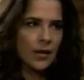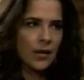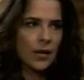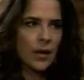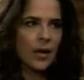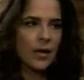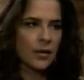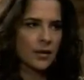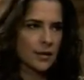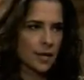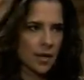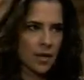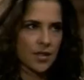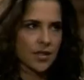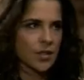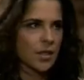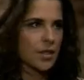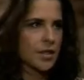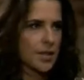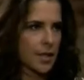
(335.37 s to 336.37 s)
I know how to
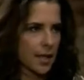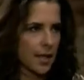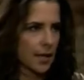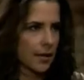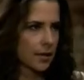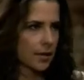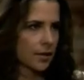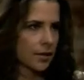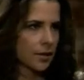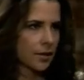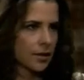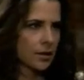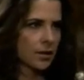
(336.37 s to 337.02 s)
dodge a tail.